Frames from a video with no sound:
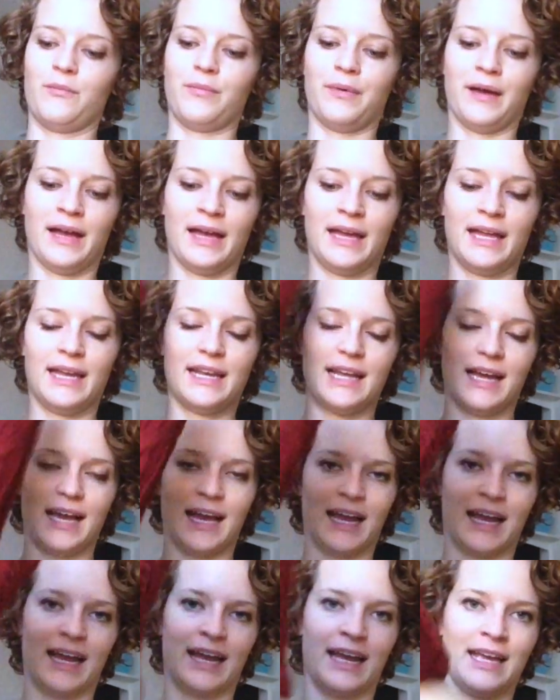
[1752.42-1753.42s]
but
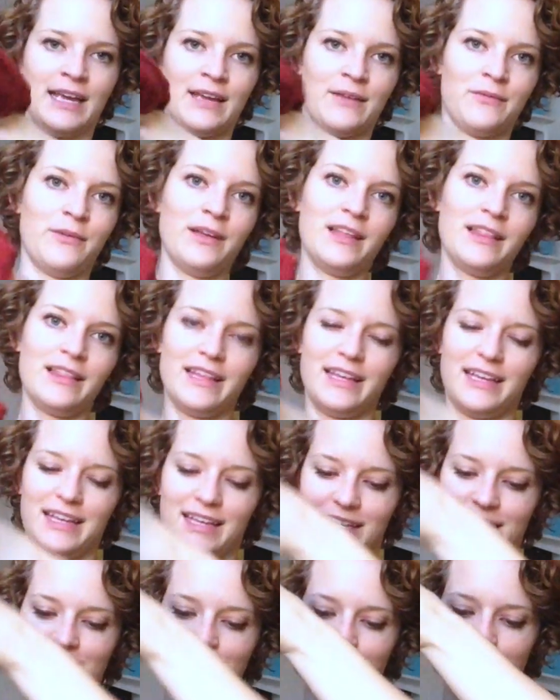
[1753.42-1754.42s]
I will
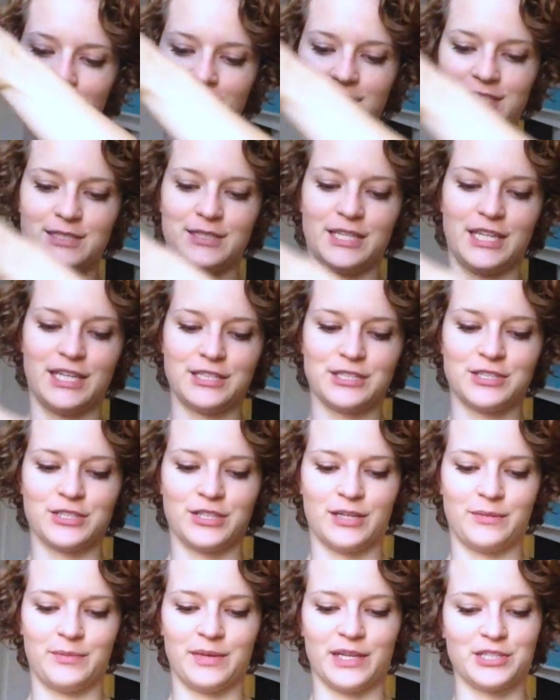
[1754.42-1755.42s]
just
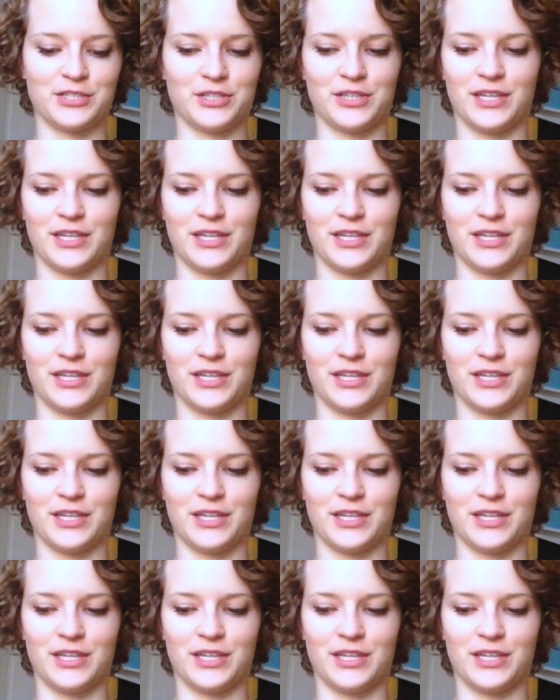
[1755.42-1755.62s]
insert a picture